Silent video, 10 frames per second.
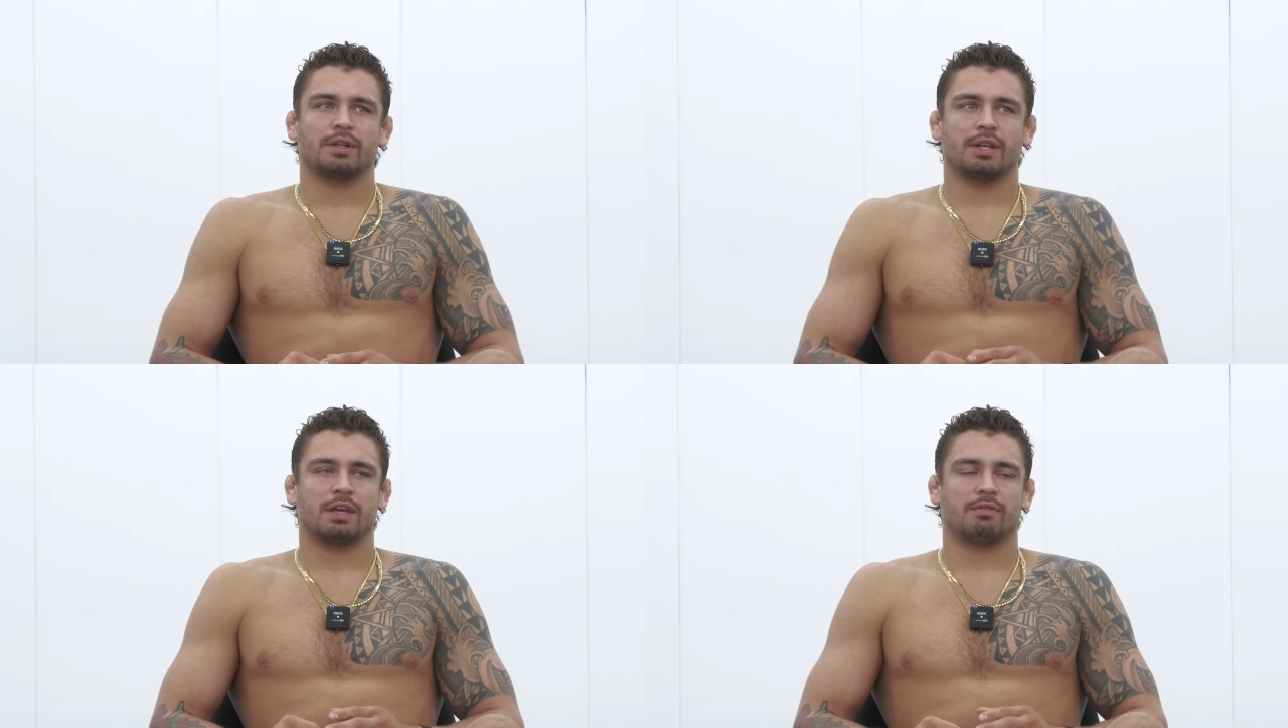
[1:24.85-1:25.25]

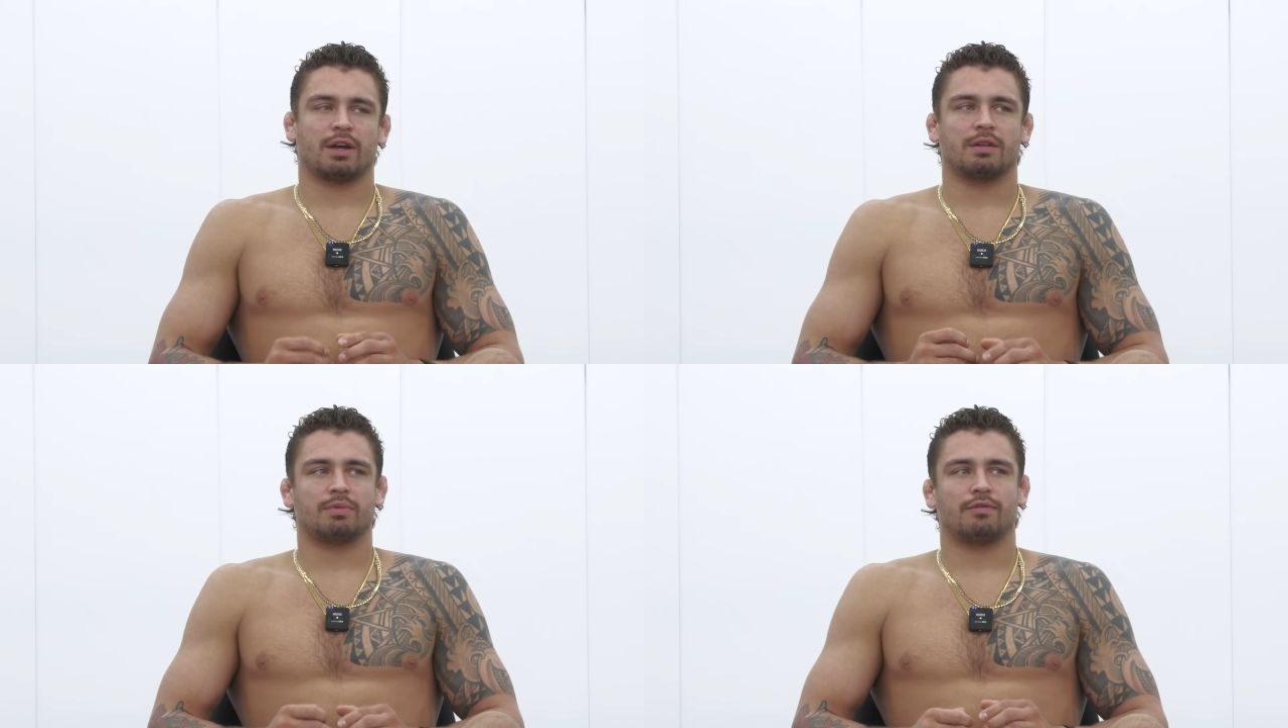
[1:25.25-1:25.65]
Nikki
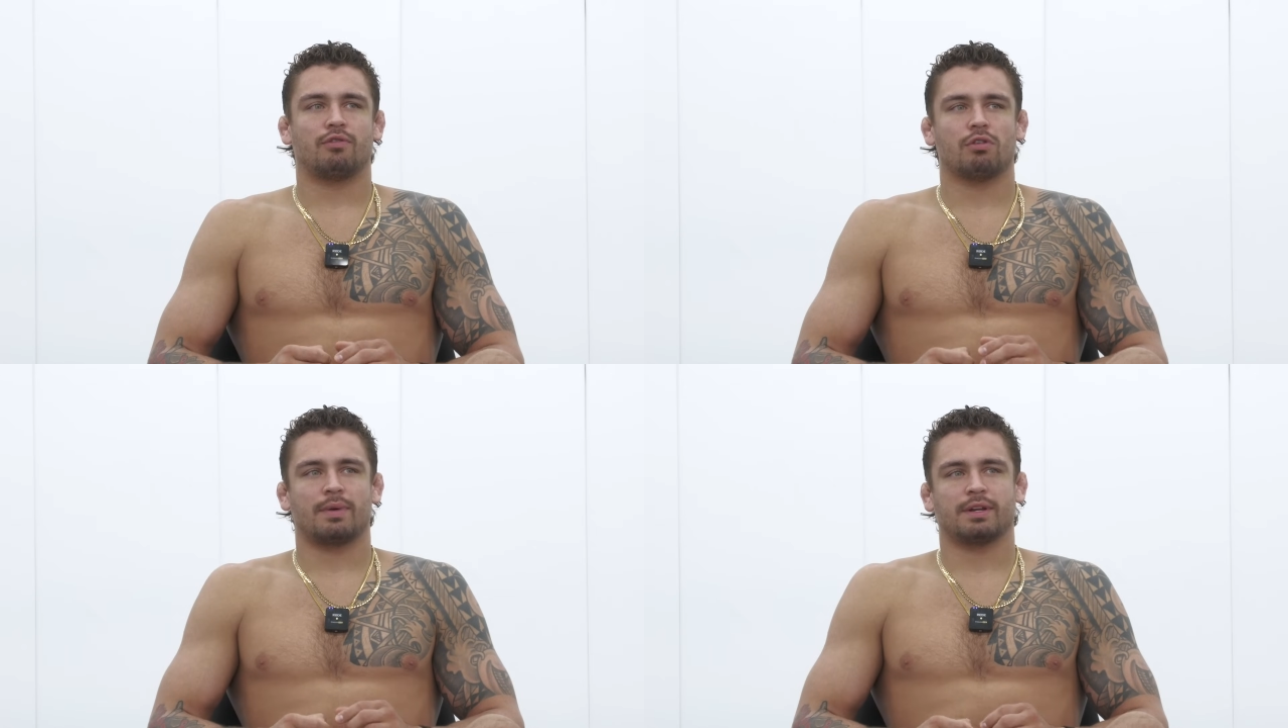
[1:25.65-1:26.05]
Ryan
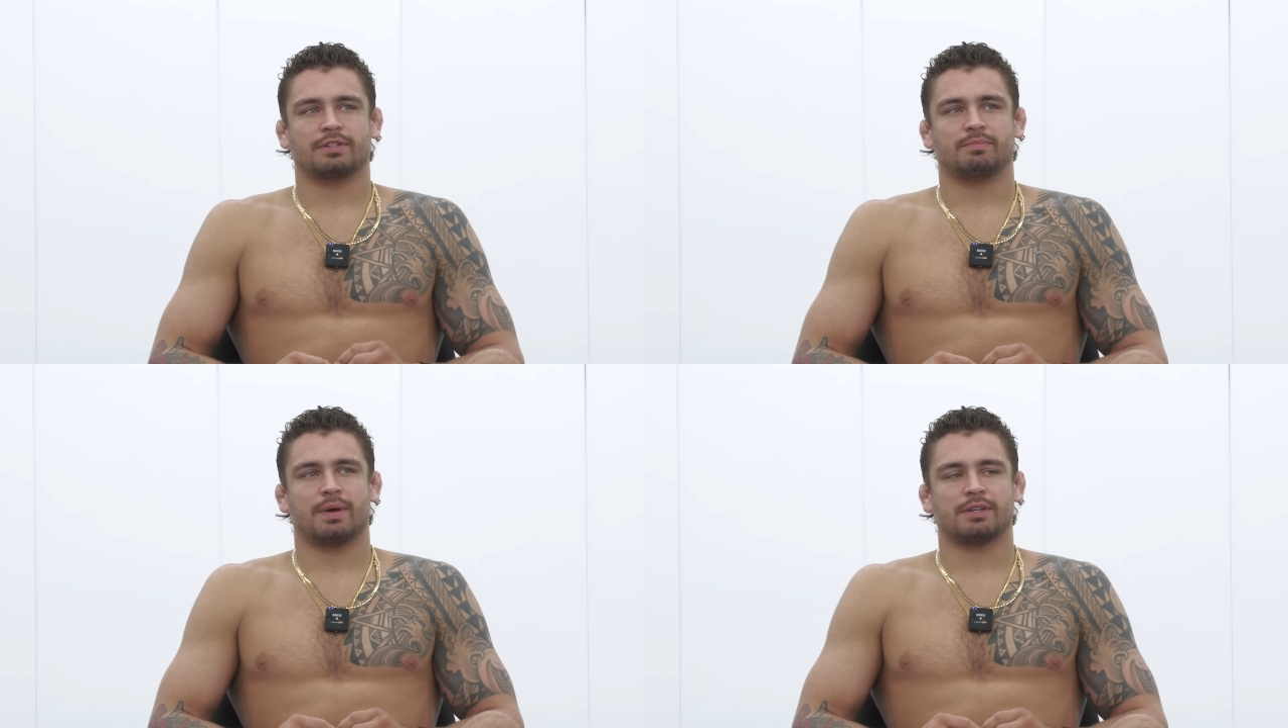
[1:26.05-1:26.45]
perform at
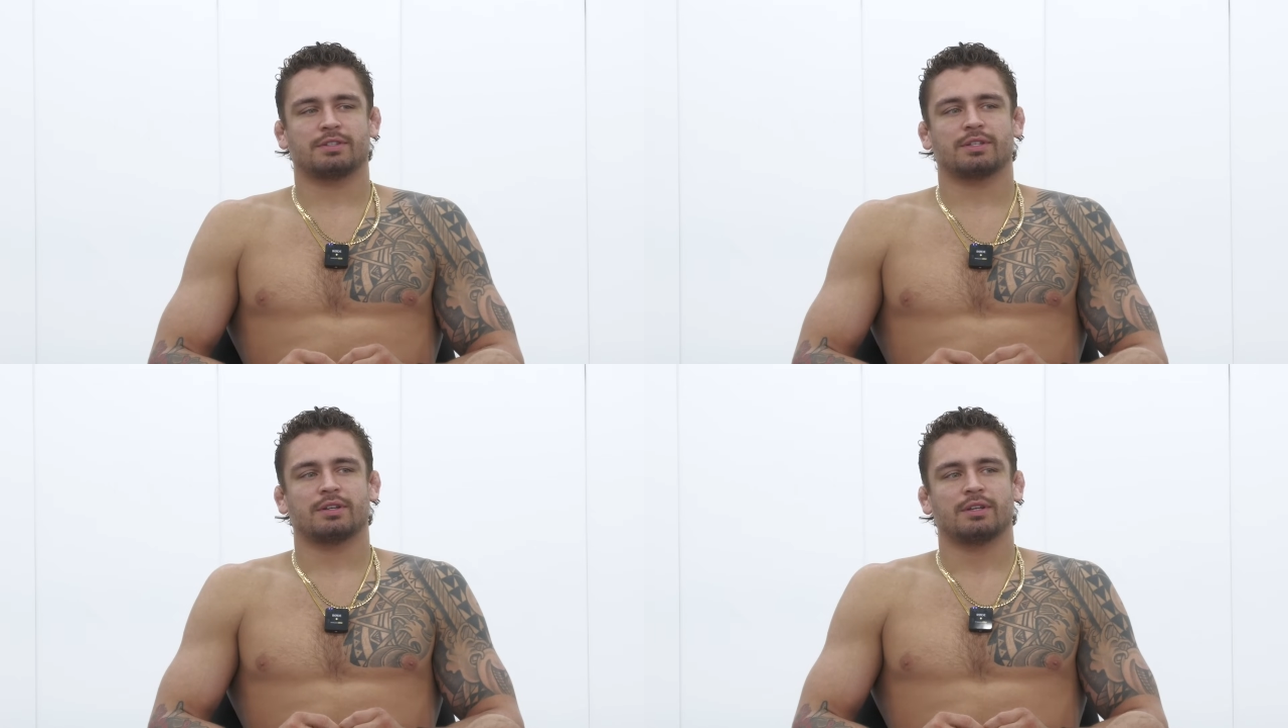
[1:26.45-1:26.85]
his
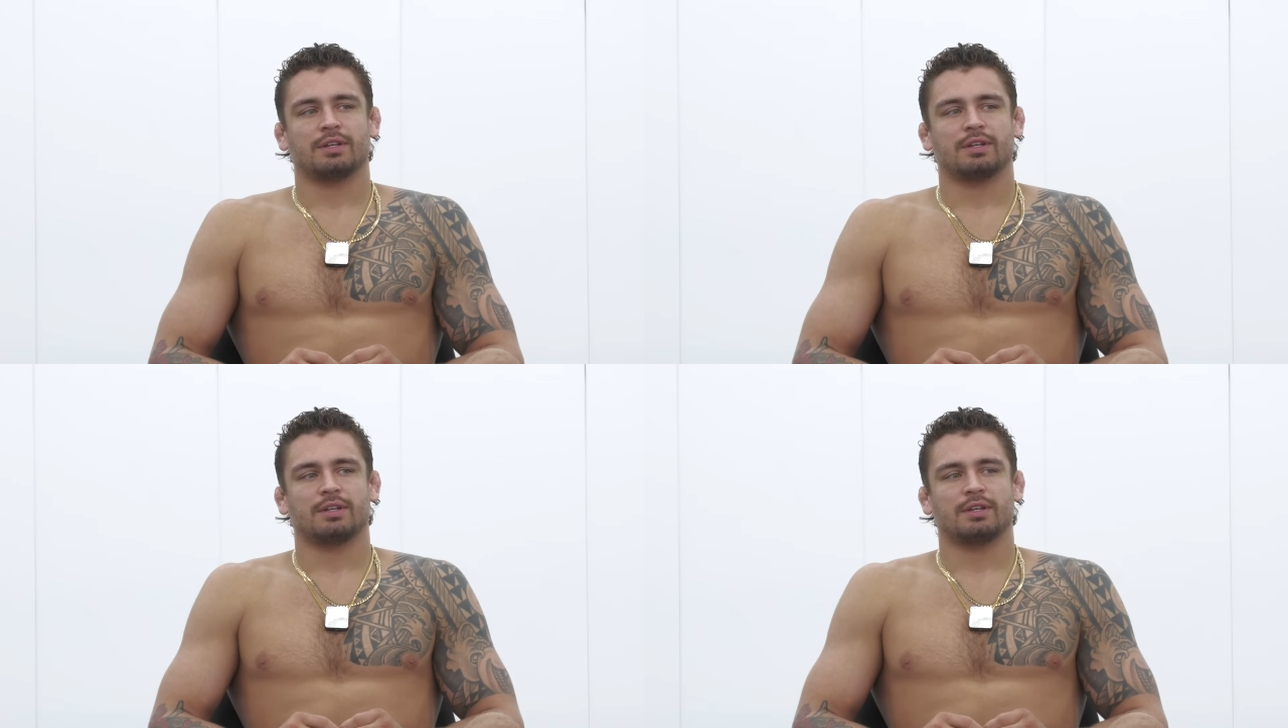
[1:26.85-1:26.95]
best.